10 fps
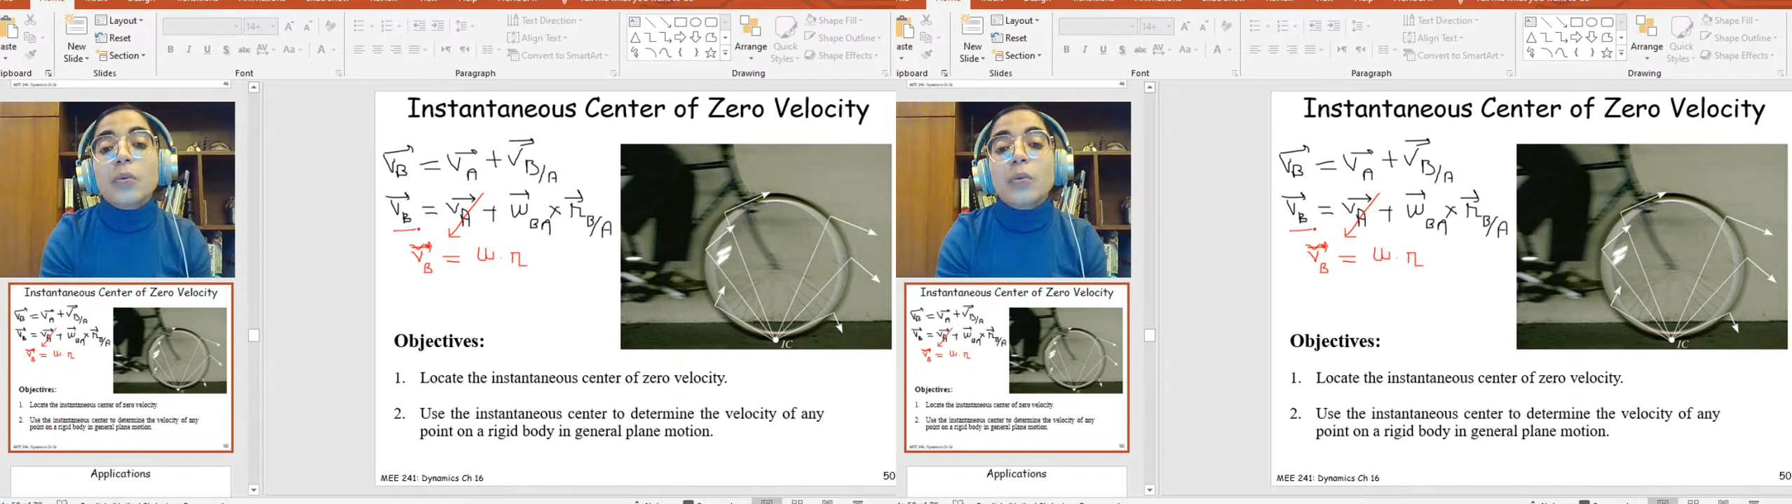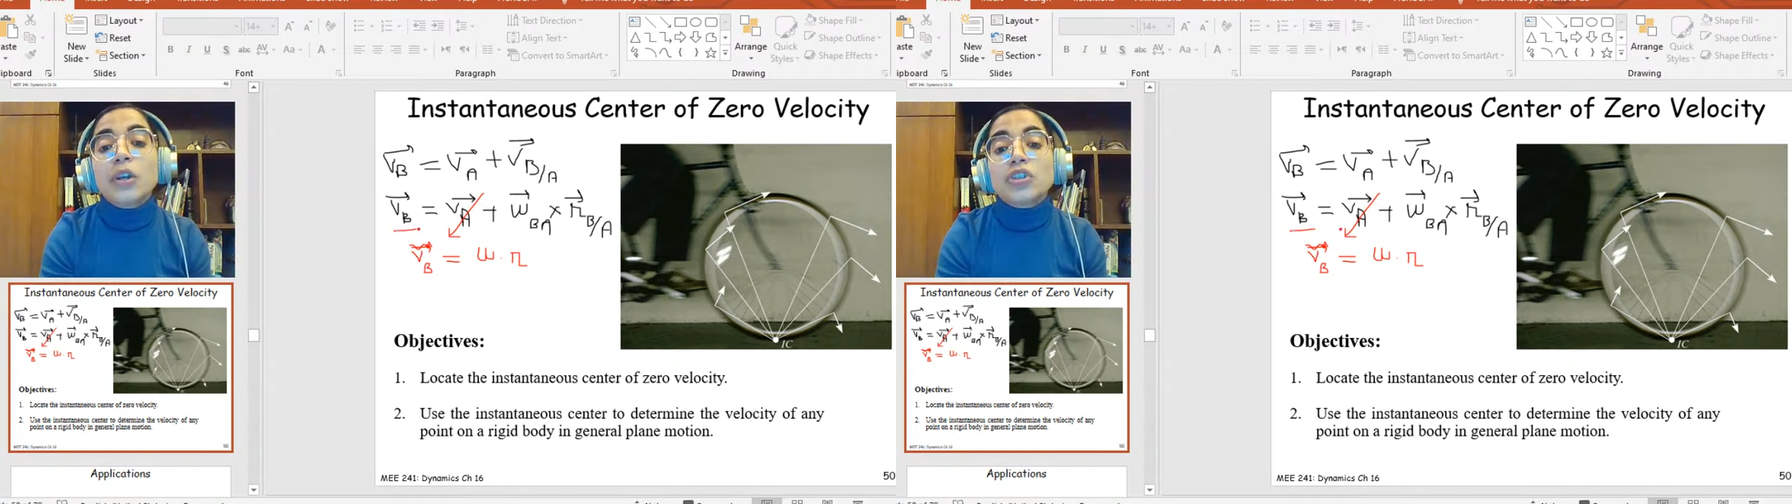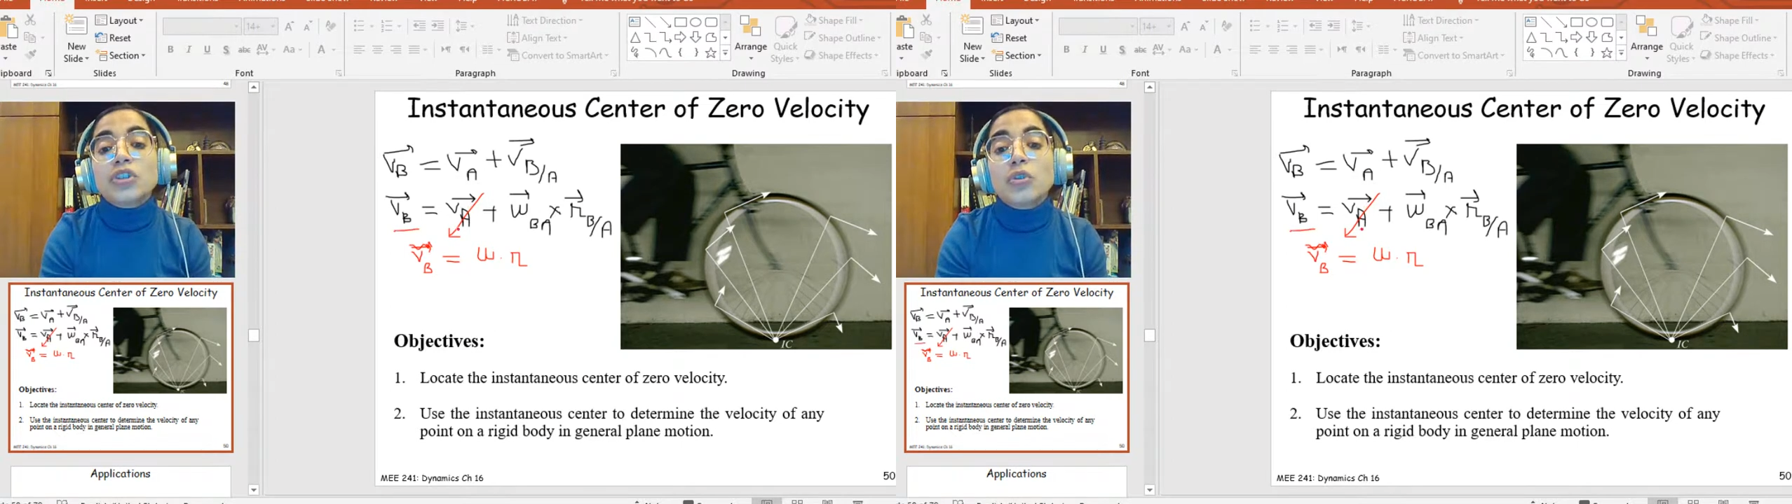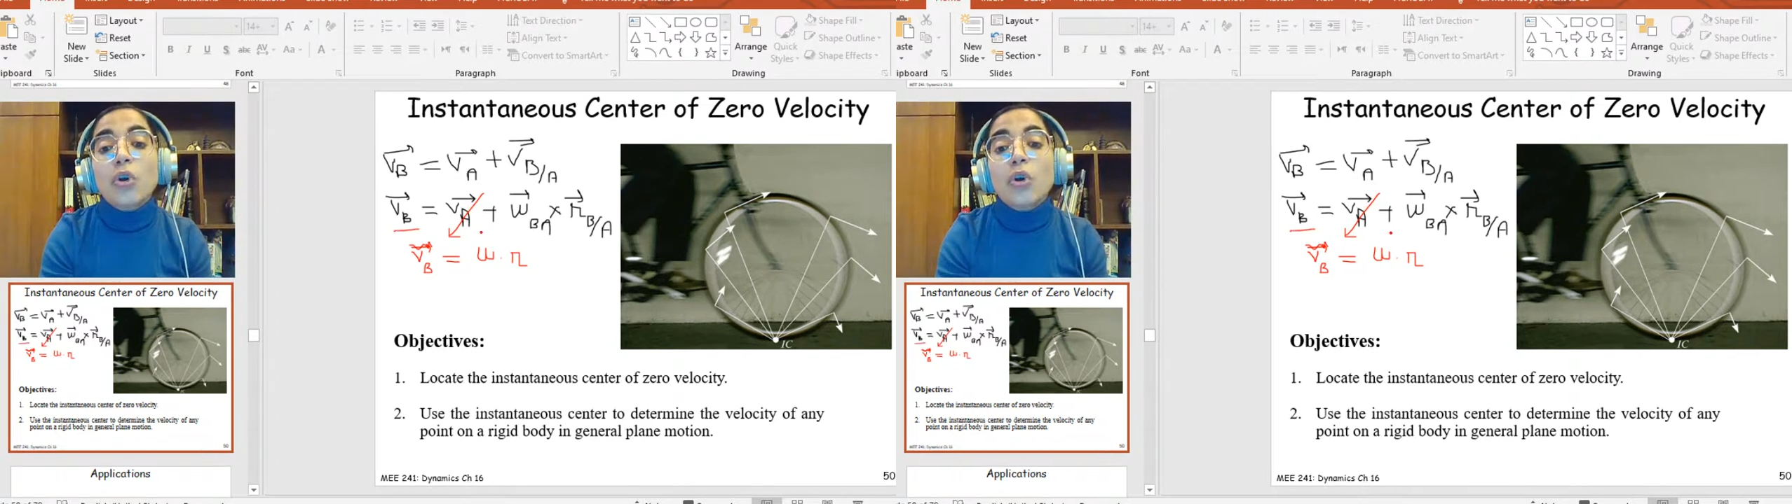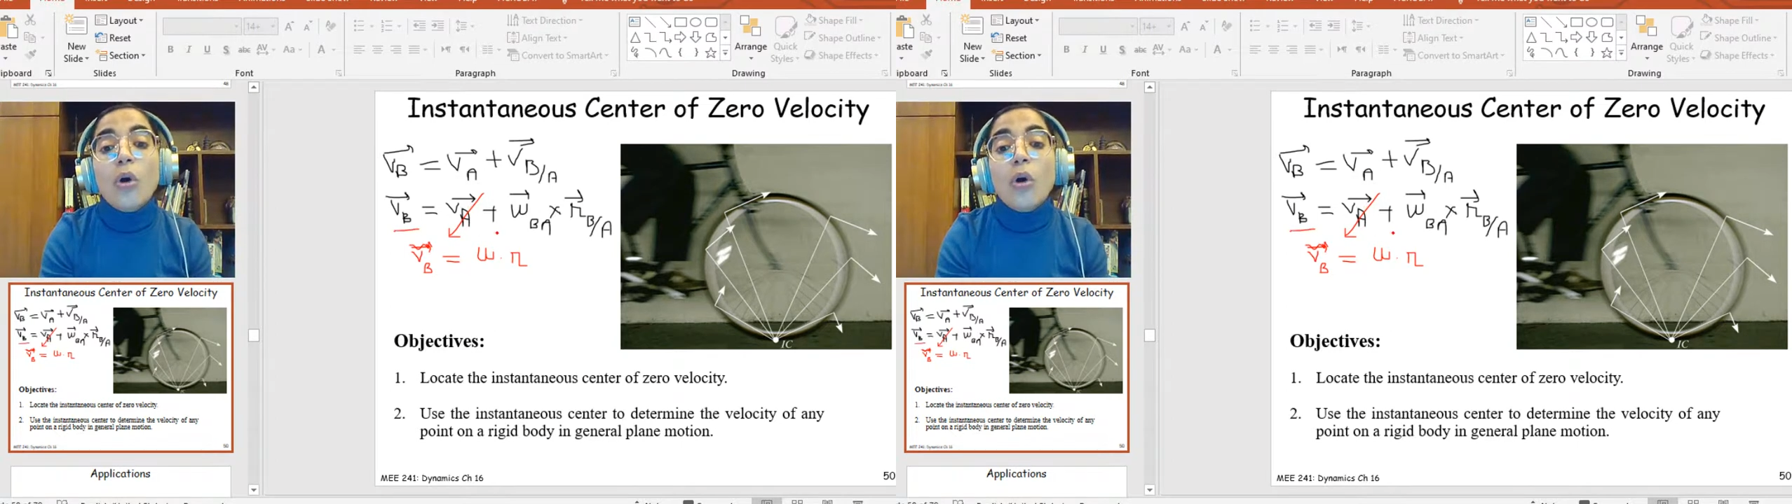
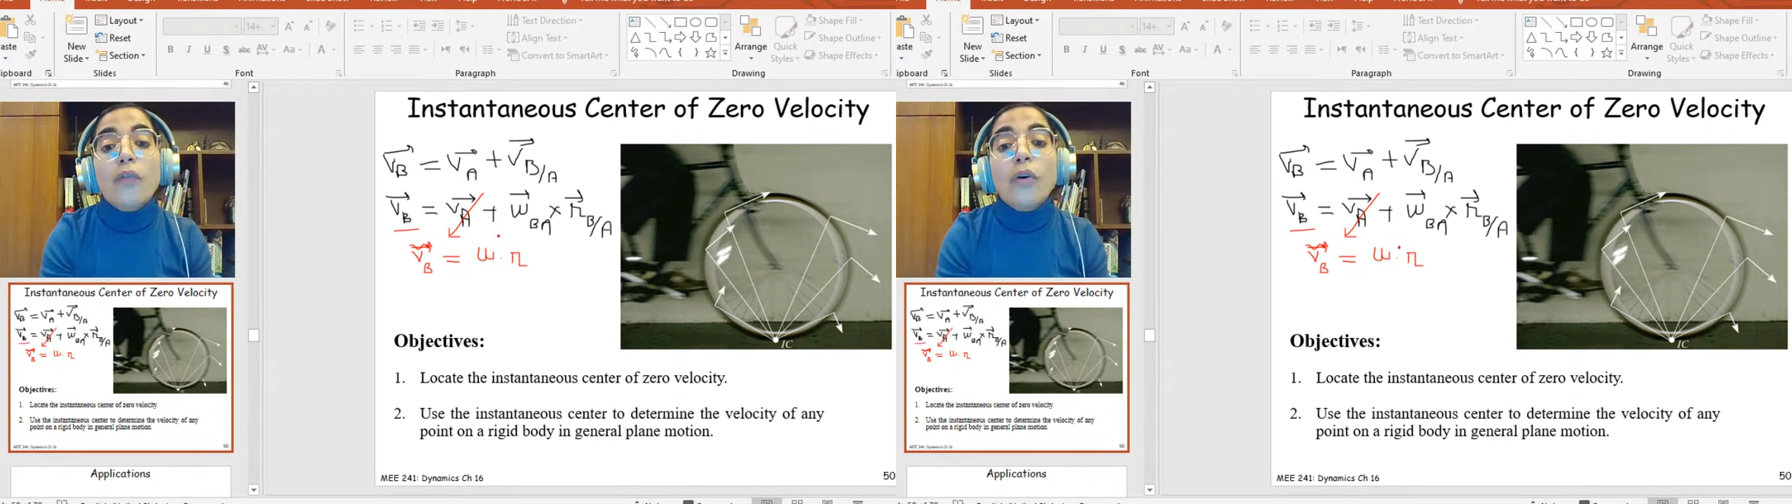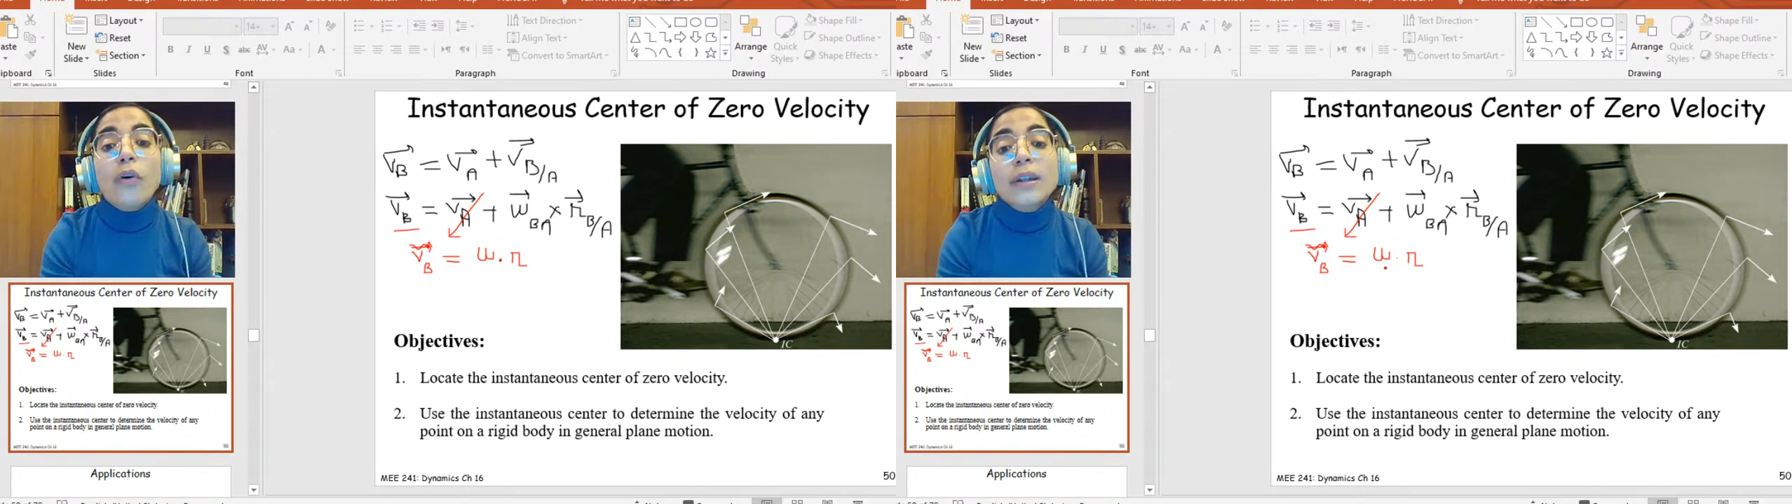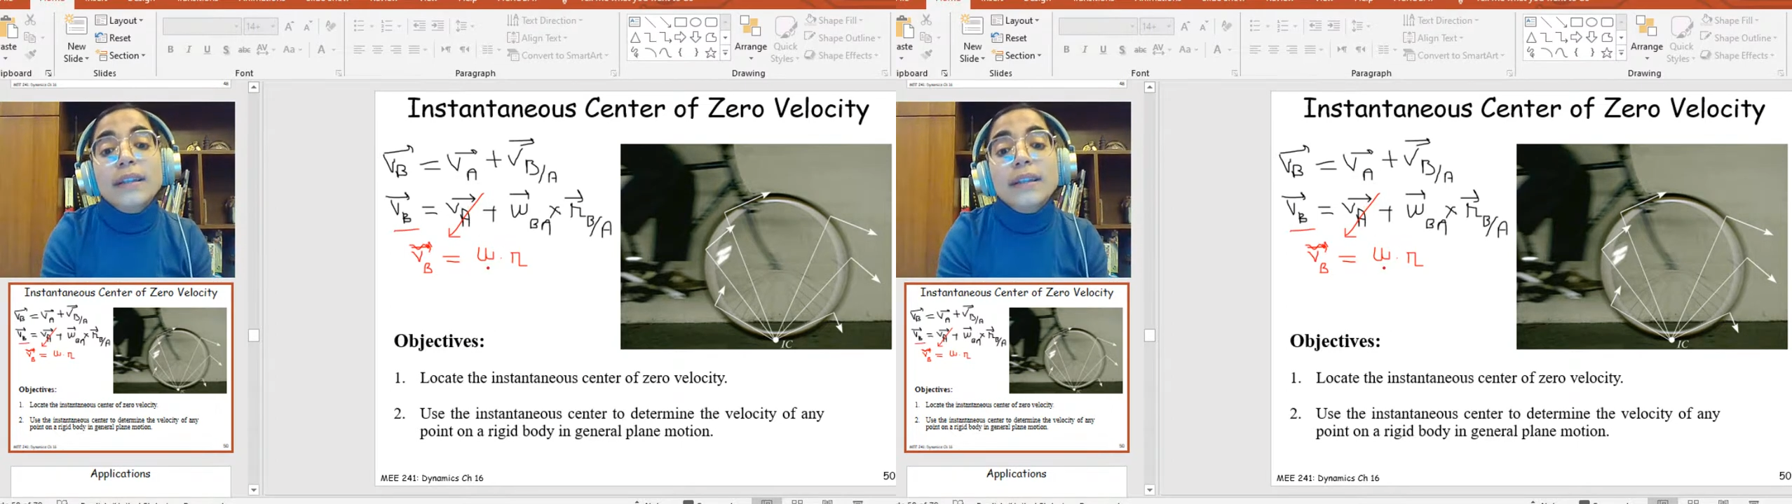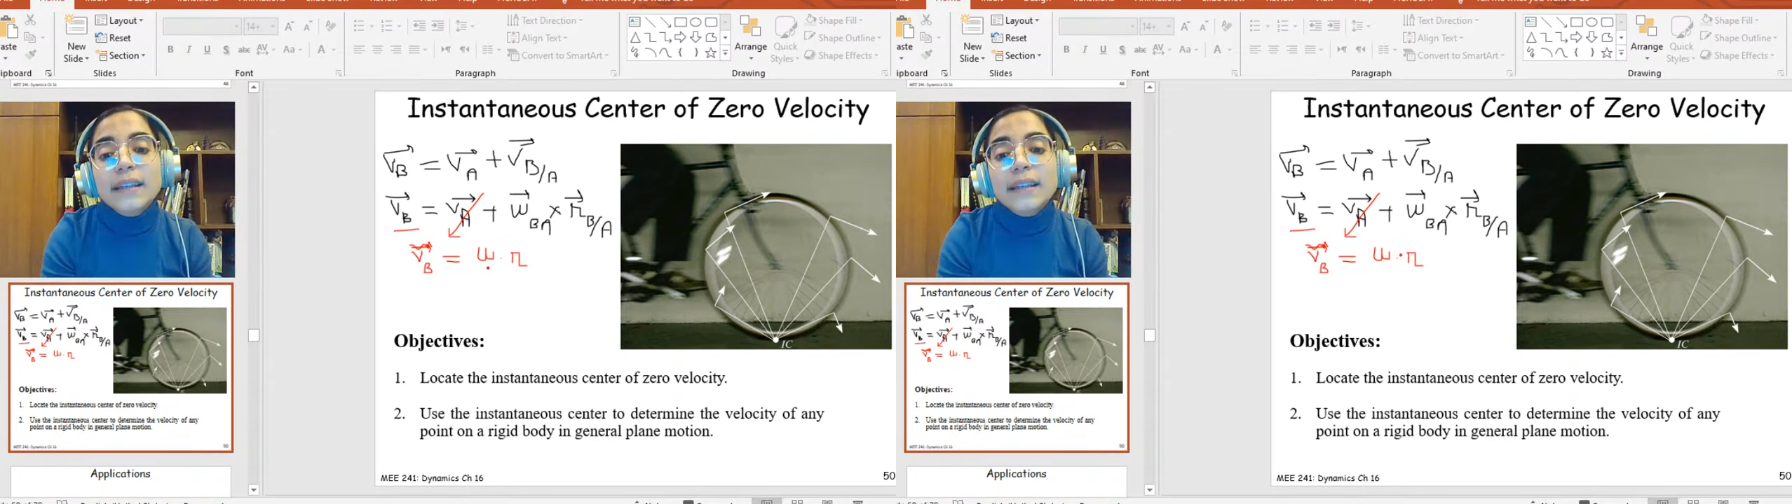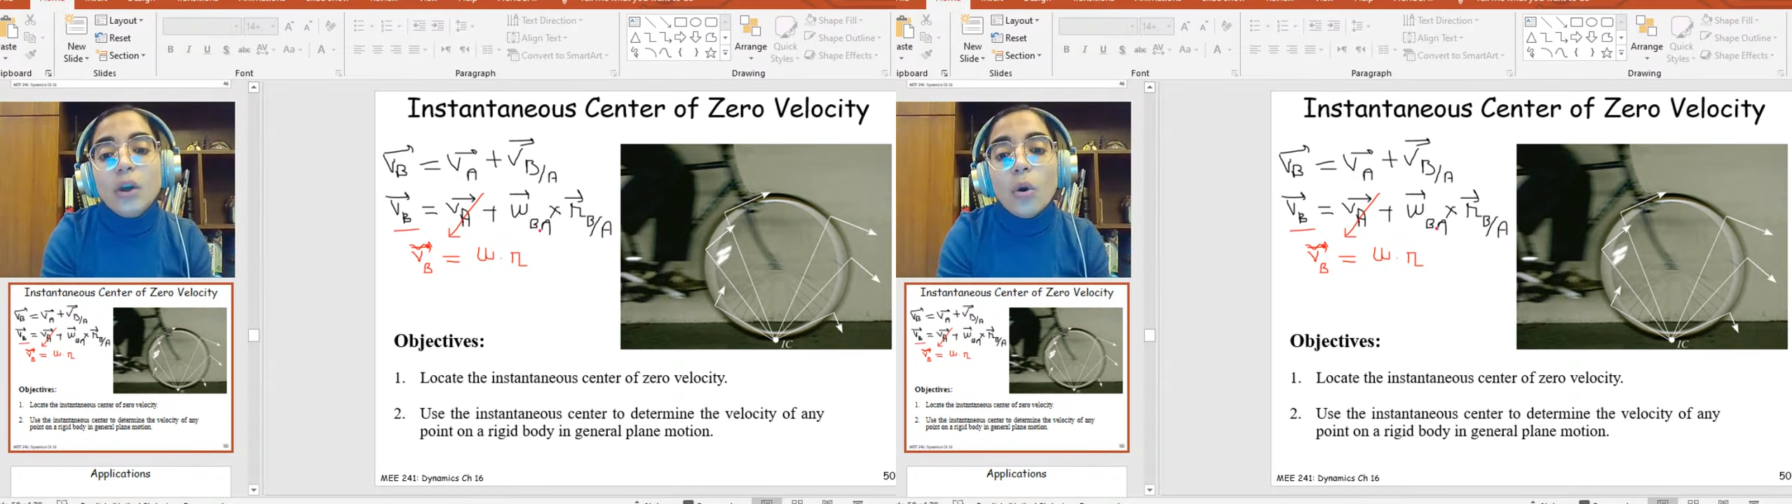equation of
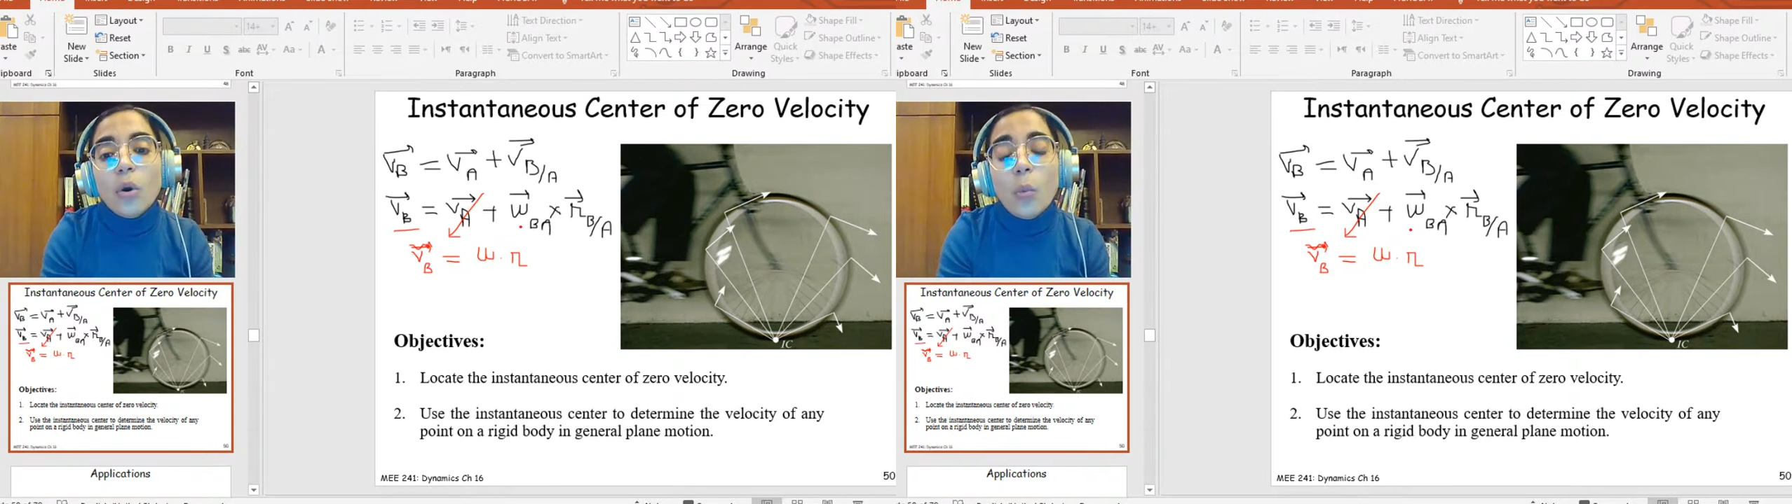only